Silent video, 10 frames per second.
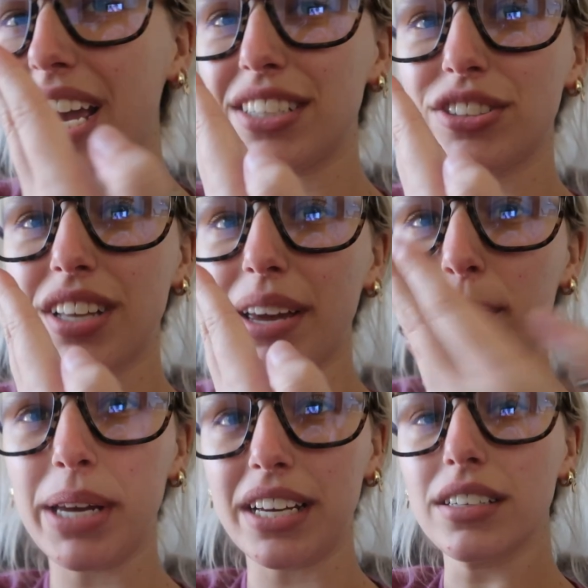I just
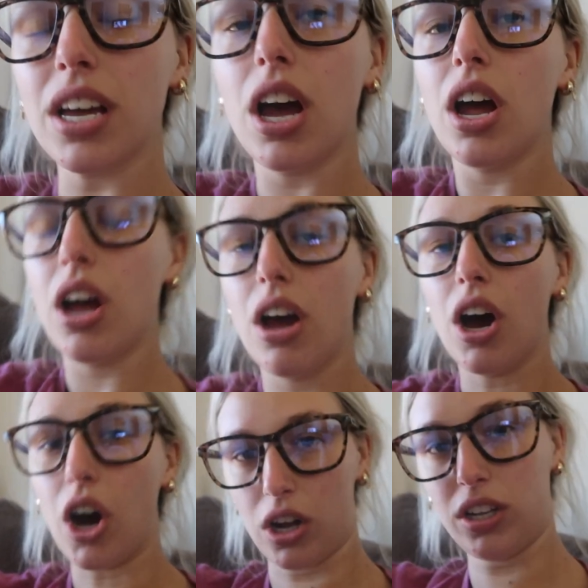like picked
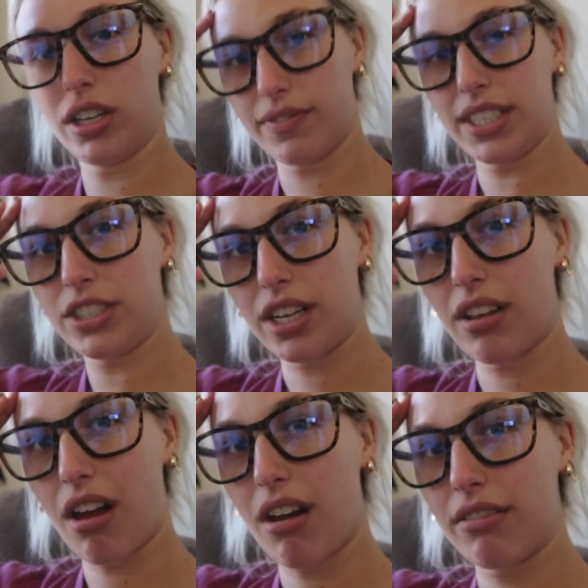all of the
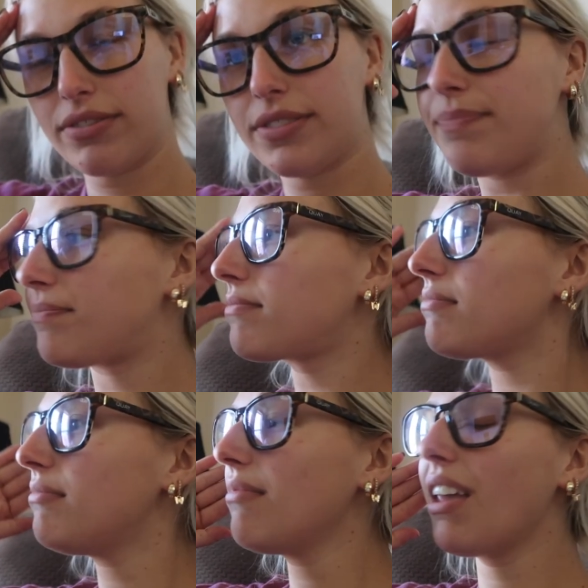gel off
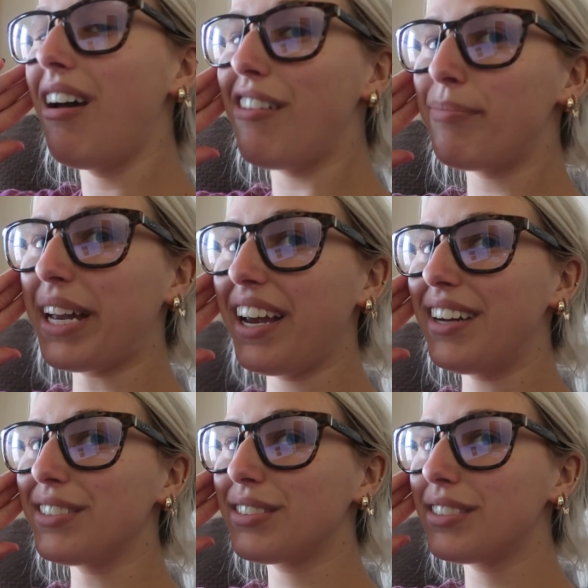of my
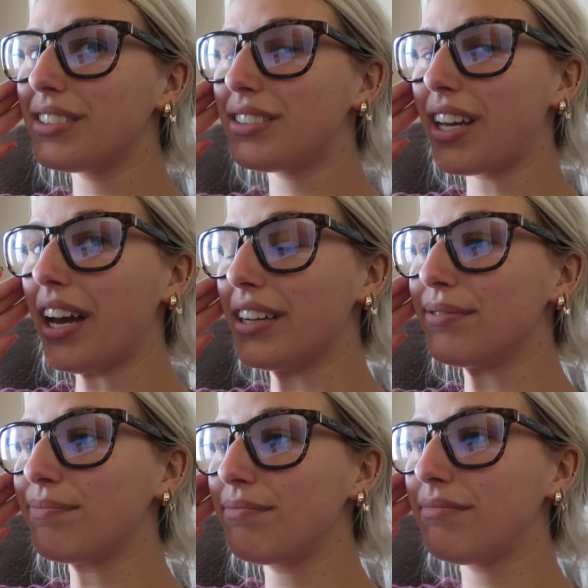nails so